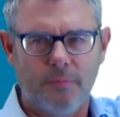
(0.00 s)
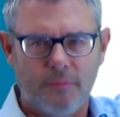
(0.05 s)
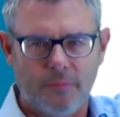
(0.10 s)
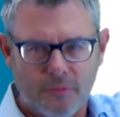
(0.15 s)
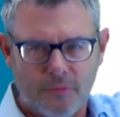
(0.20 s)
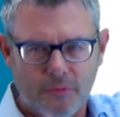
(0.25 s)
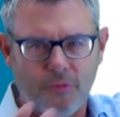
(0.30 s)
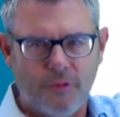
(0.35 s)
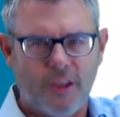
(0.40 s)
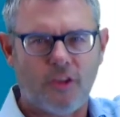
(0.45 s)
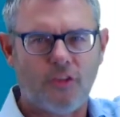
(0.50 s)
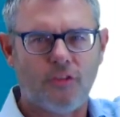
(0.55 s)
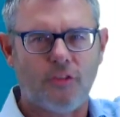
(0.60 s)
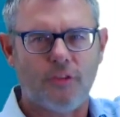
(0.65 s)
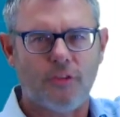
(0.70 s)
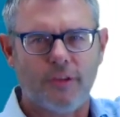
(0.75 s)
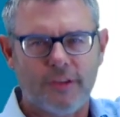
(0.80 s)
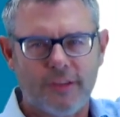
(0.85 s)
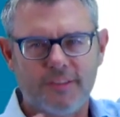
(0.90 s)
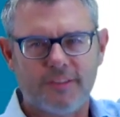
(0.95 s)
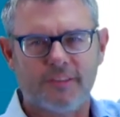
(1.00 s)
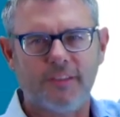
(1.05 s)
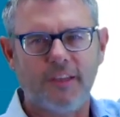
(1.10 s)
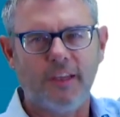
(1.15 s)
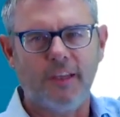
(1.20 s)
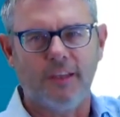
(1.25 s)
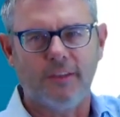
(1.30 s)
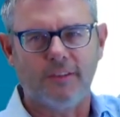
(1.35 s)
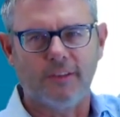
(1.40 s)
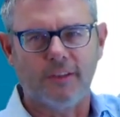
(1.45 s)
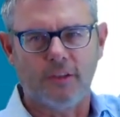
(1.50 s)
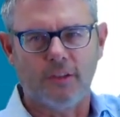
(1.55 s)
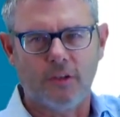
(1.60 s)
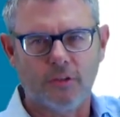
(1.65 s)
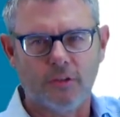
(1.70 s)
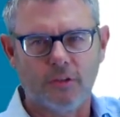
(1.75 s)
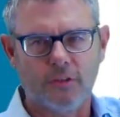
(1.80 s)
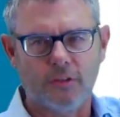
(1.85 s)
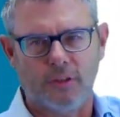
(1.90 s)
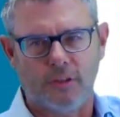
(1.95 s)
visually see, is it
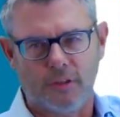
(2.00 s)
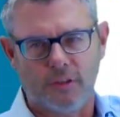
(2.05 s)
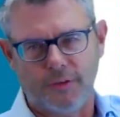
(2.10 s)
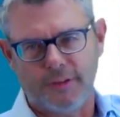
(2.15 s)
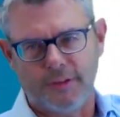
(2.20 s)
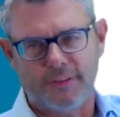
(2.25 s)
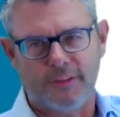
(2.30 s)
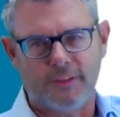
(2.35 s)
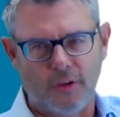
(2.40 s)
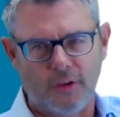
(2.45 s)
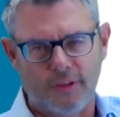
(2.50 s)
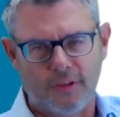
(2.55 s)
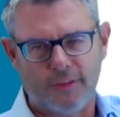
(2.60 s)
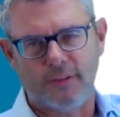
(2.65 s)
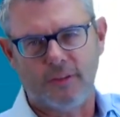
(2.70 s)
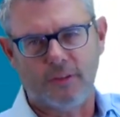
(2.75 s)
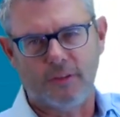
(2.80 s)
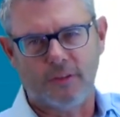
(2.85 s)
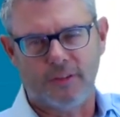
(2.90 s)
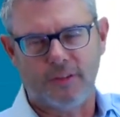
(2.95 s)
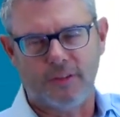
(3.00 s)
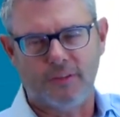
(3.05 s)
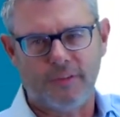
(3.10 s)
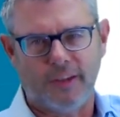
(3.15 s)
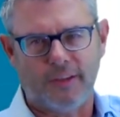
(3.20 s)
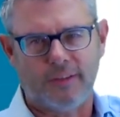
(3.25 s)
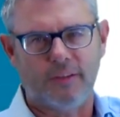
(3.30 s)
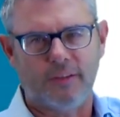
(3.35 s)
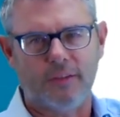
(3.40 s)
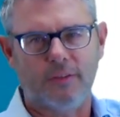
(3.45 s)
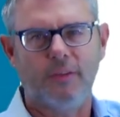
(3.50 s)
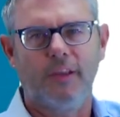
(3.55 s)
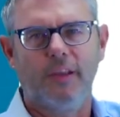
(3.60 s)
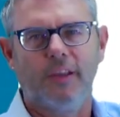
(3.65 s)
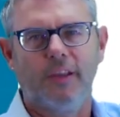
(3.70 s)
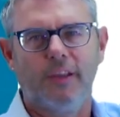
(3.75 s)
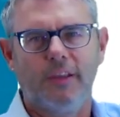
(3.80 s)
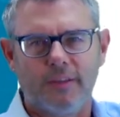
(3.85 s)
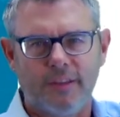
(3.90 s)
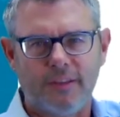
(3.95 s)
good or is it dirty or defective.
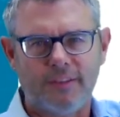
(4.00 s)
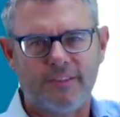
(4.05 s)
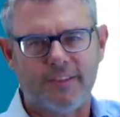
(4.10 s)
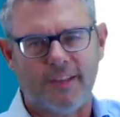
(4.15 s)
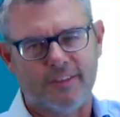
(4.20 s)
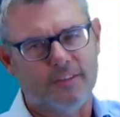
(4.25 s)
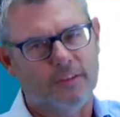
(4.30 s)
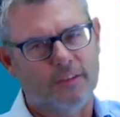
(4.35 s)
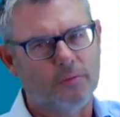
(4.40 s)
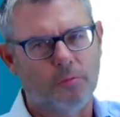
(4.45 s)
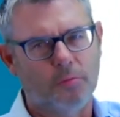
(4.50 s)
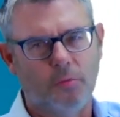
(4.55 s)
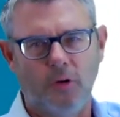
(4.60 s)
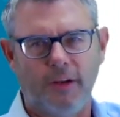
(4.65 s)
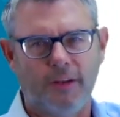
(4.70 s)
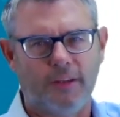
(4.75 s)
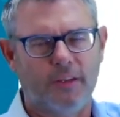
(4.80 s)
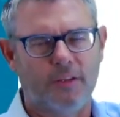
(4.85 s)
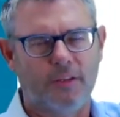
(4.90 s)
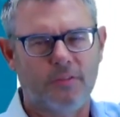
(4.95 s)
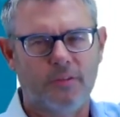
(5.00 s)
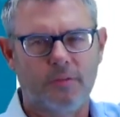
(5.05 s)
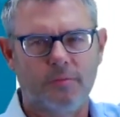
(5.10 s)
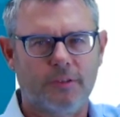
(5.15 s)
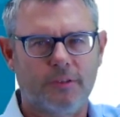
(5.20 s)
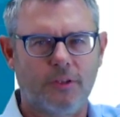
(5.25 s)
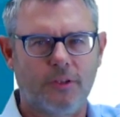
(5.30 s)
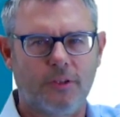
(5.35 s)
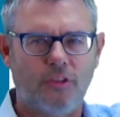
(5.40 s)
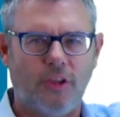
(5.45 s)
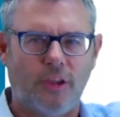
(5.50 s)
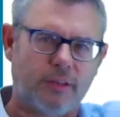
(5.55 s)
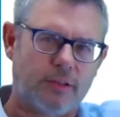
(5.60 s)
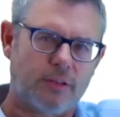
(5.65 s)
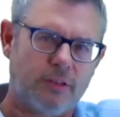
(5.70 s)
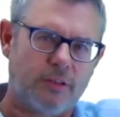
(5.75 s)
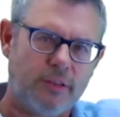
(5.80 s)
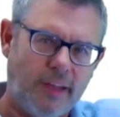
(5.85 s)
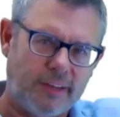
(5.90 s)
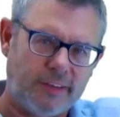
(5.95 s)
This does not work if you want to check a
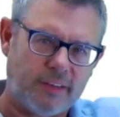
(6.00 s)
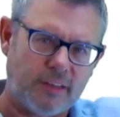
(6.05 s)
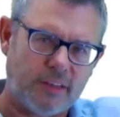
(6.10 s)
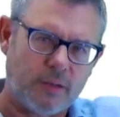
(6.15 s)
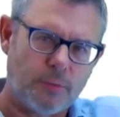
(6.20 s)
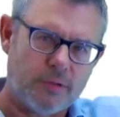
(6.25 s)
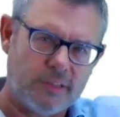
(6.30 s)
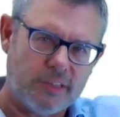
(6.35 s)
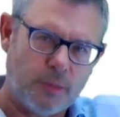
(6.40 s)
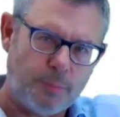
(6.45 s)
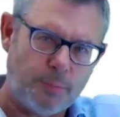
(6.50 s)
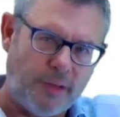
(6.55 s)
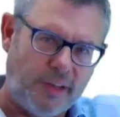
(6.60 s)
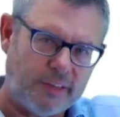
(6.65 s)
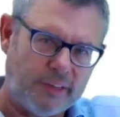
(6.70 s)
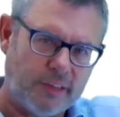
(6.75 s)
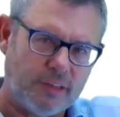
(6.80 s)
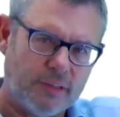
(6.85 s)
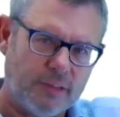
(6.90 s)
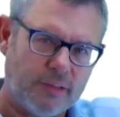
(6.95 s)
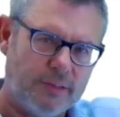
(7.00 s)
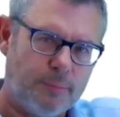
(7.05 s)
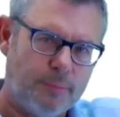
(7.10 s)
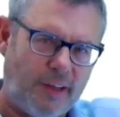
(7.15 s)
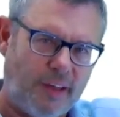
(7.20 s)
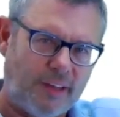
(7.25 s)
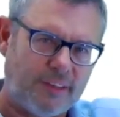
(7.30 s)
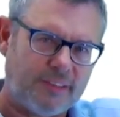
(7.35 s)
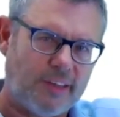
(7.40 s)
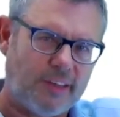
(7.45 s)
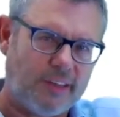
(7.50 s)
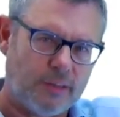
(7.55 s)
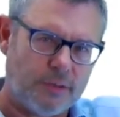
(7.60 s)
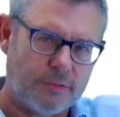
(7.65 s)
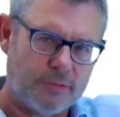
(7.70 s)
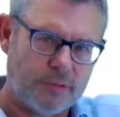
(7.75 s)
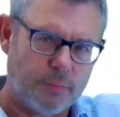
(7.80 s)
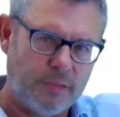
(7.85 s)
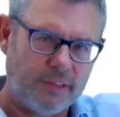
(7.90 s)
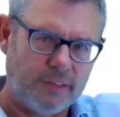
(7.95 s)
connector within a panel on the backside
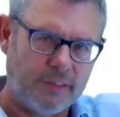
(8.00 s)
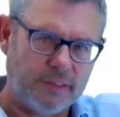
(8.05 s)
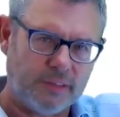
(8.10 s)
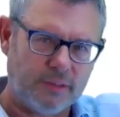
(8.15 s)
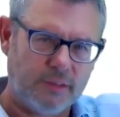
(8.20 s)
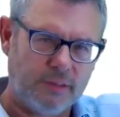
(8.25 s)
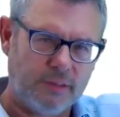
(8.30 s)
of the panel,